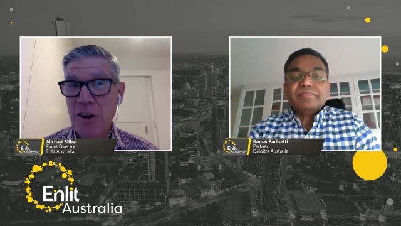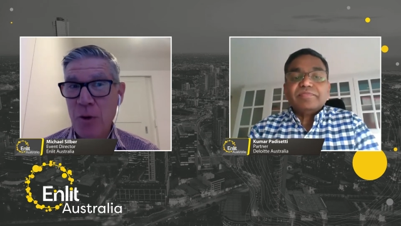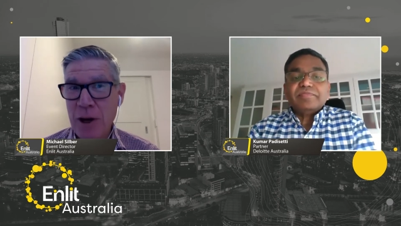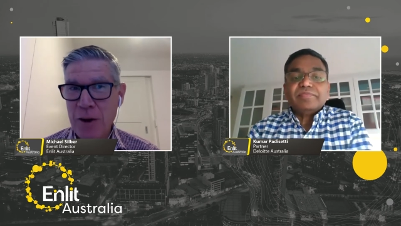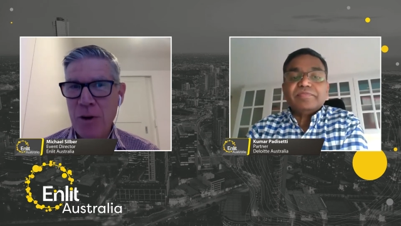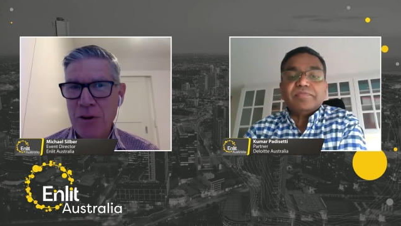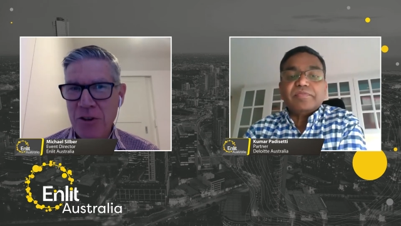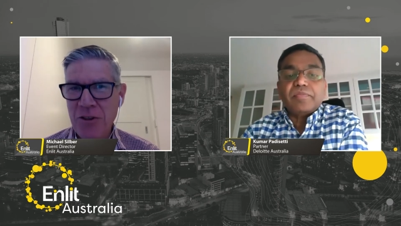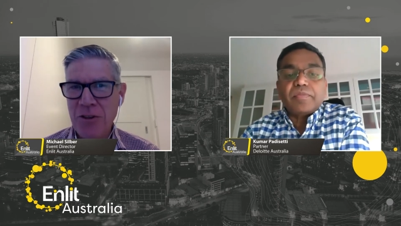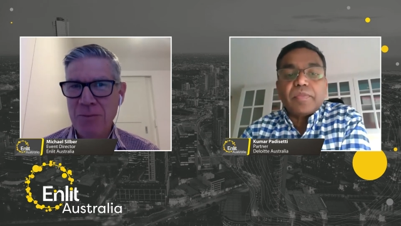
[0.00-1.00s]
Speaker 1: the correct
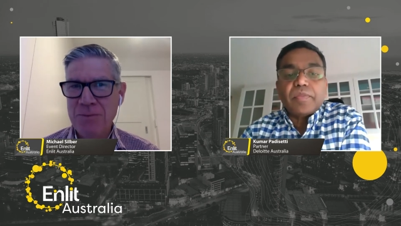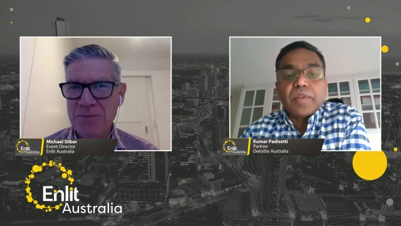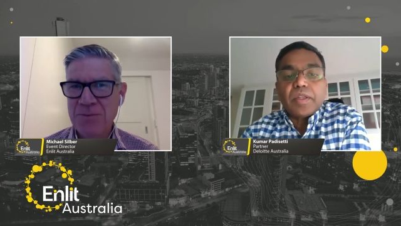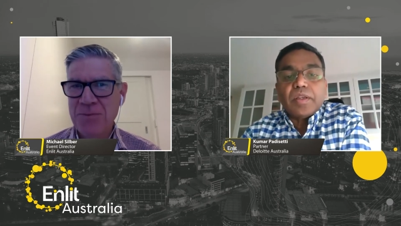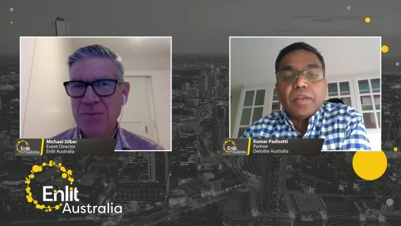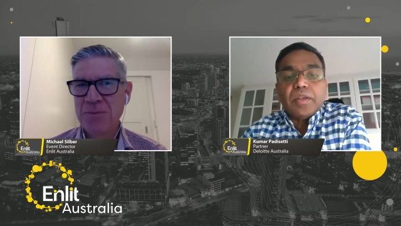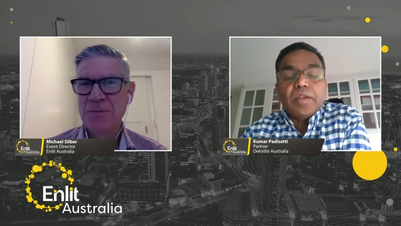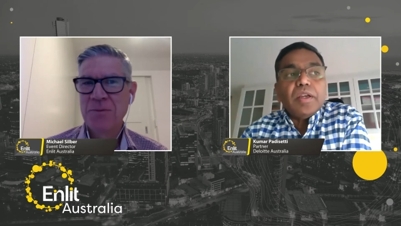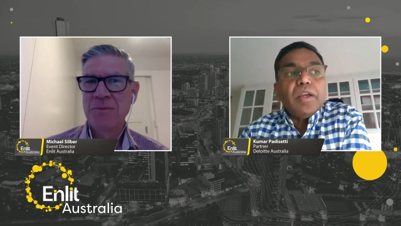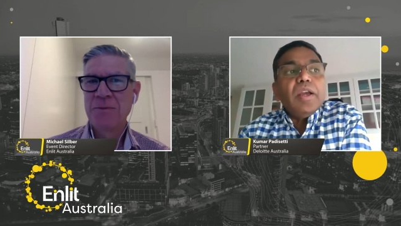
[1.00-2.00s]
questions?
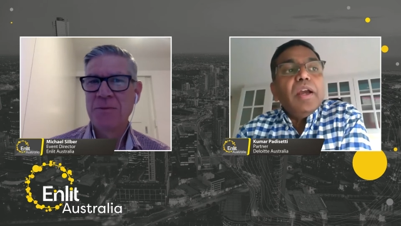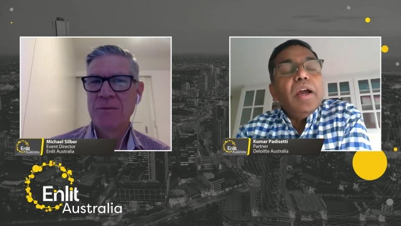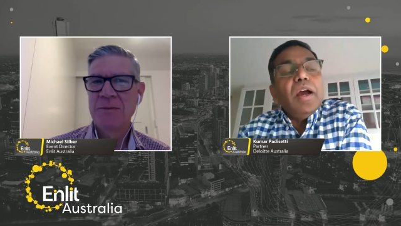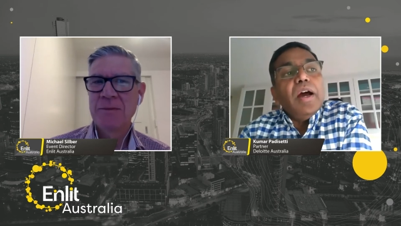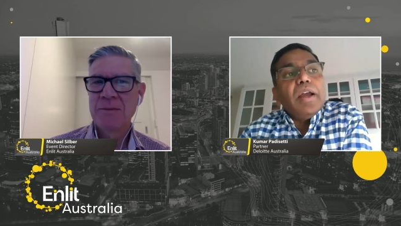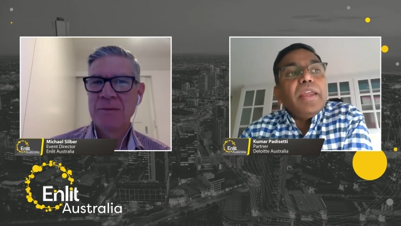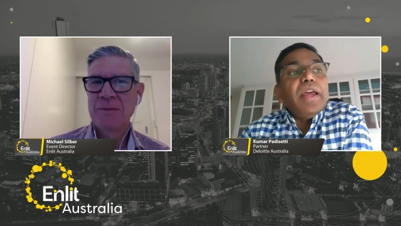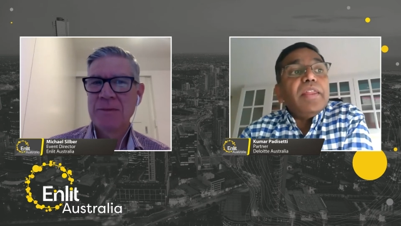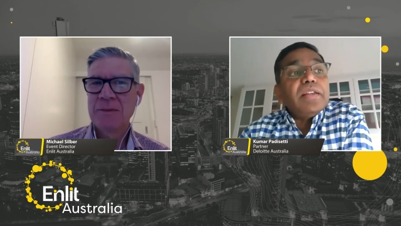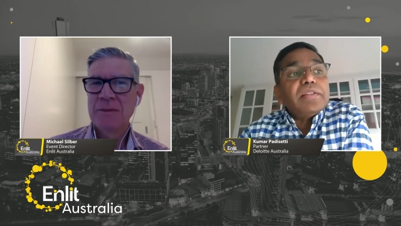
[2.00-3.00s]

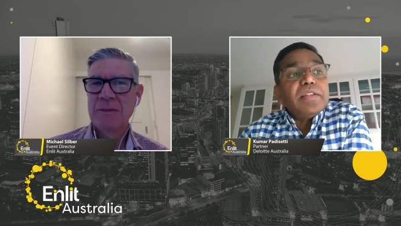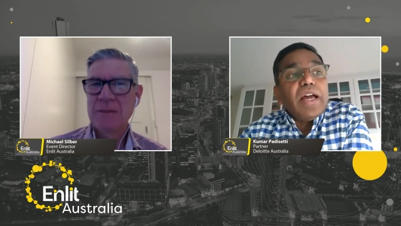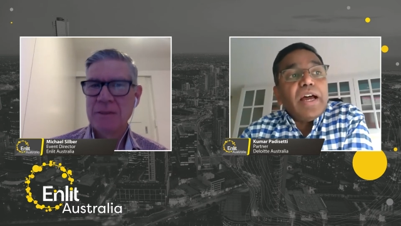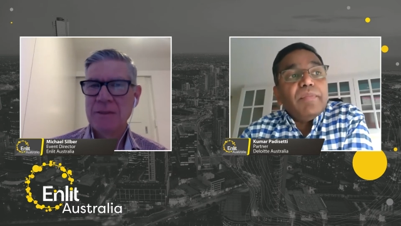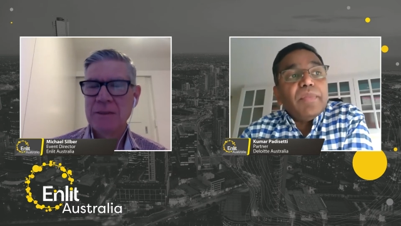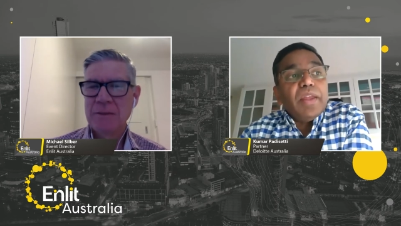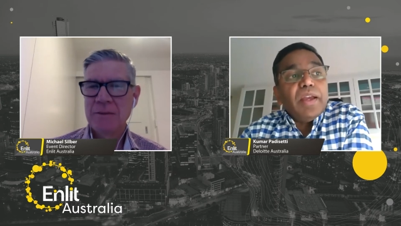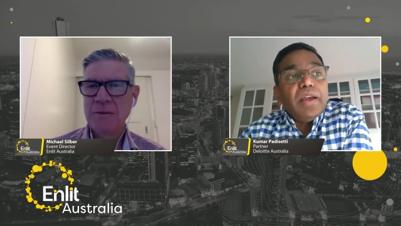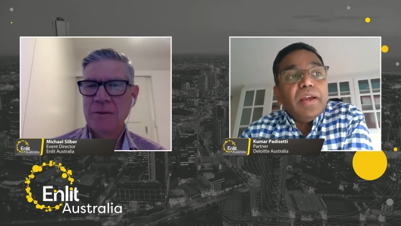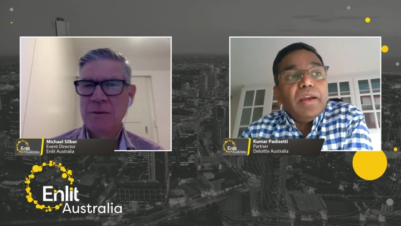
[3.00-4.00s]
Speaker 2: Yeah, that's um,
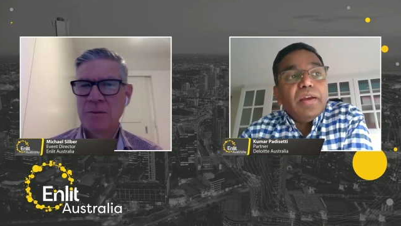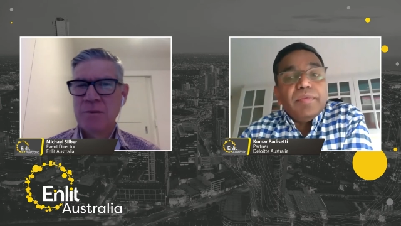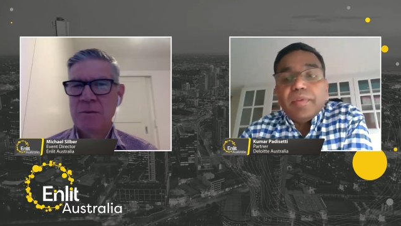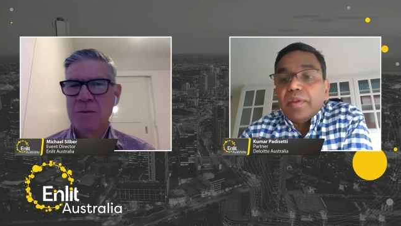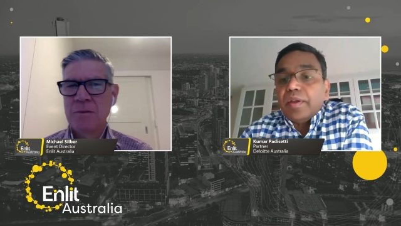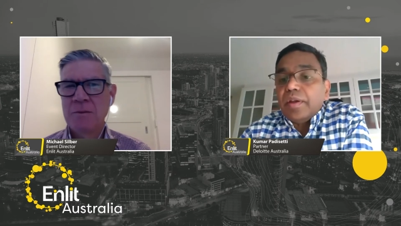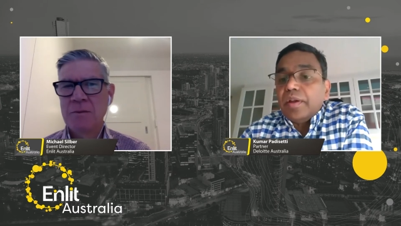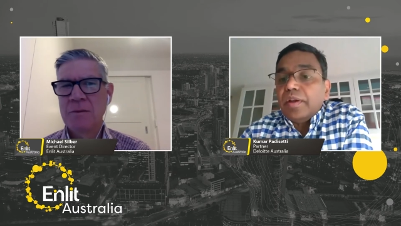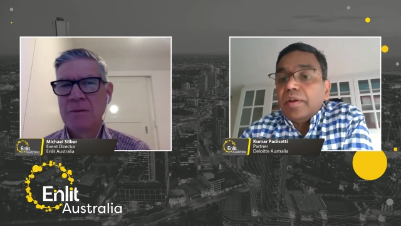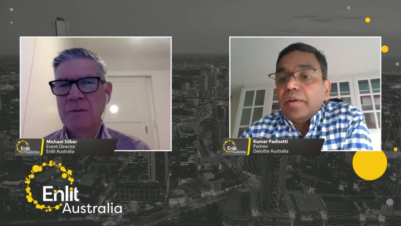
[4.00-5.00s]
uh,
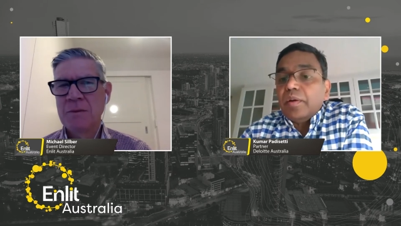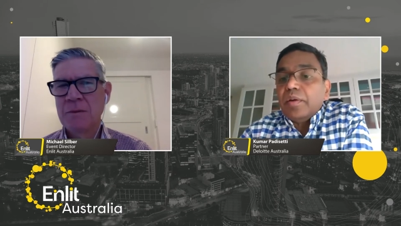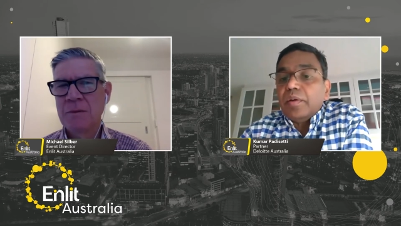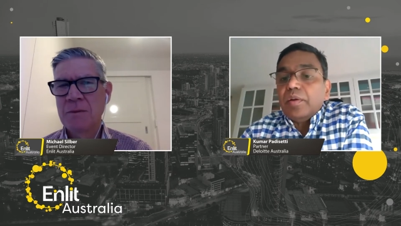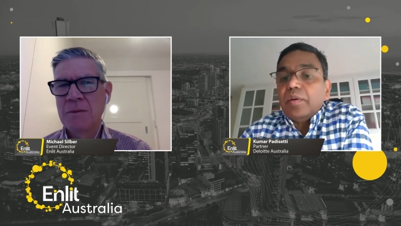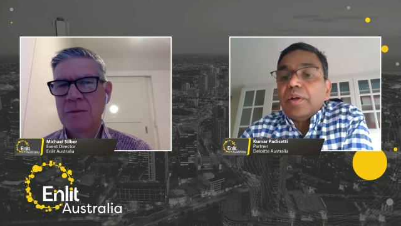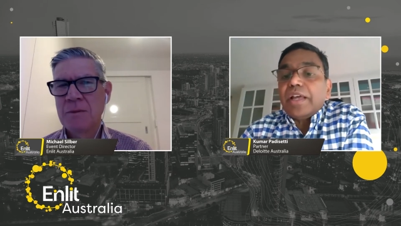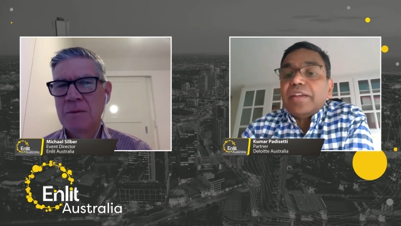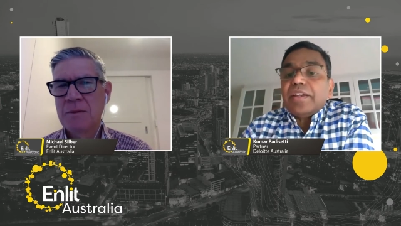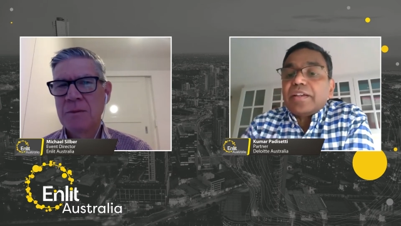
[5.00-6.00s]
Look,
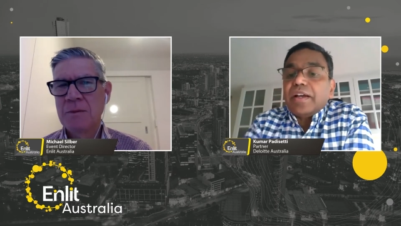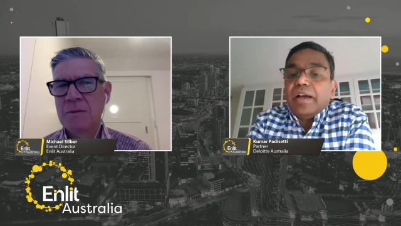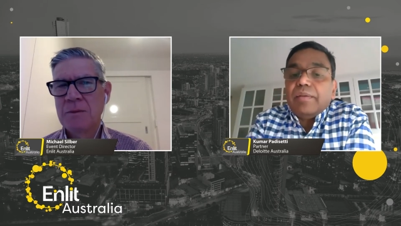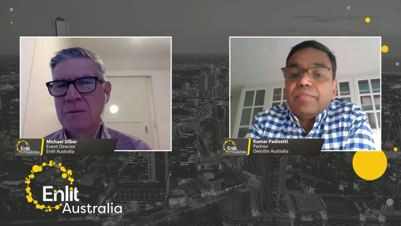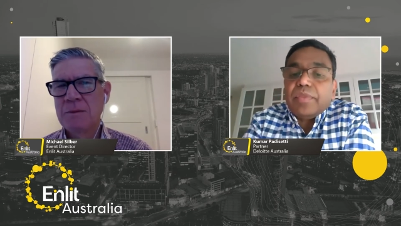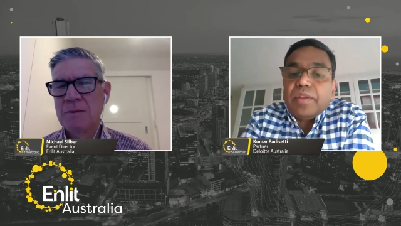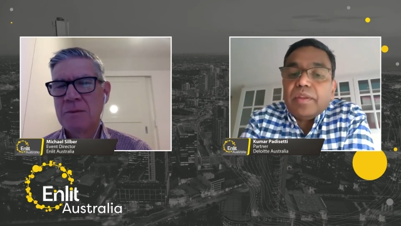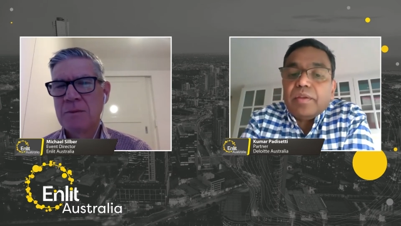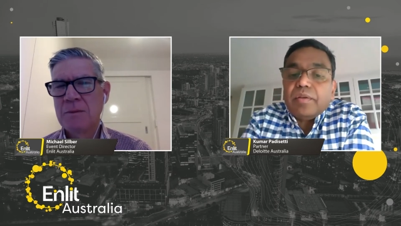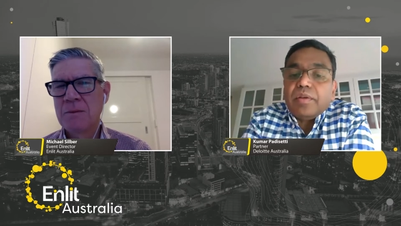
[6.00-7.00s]
I think um,
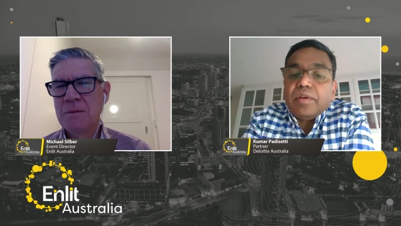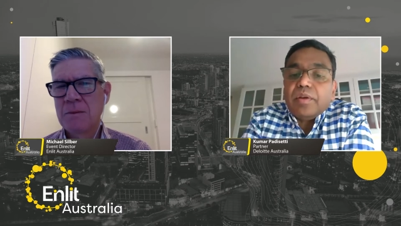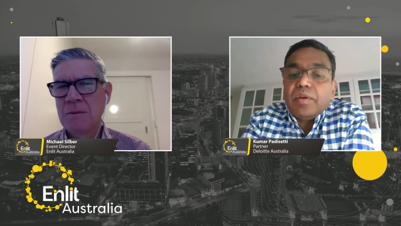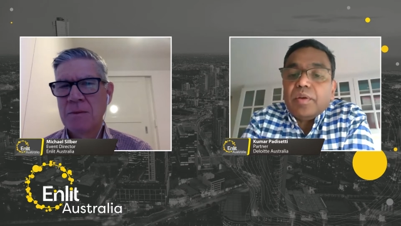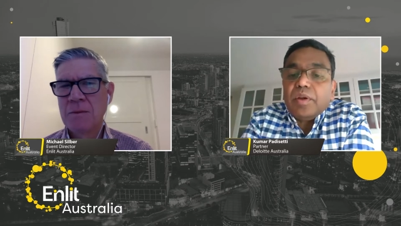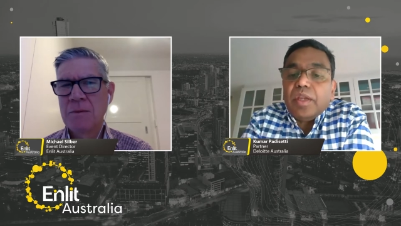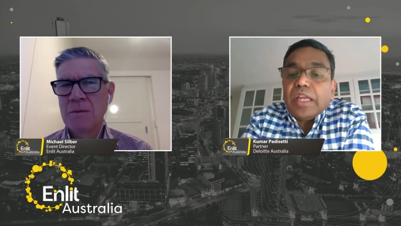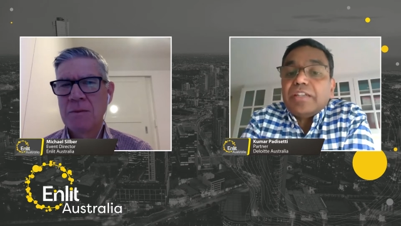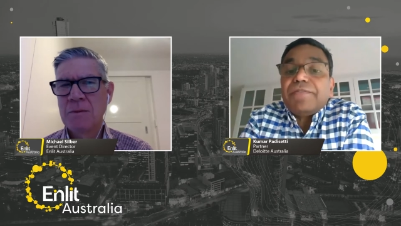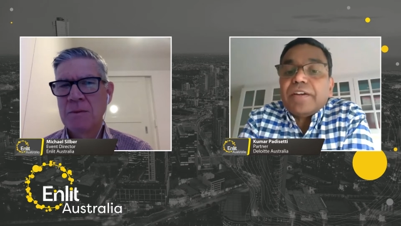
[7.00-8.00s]

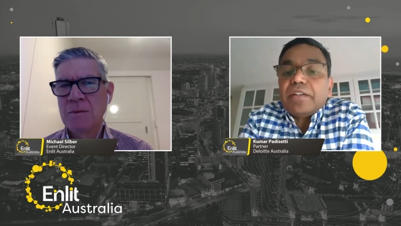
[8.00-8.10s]
yeah, different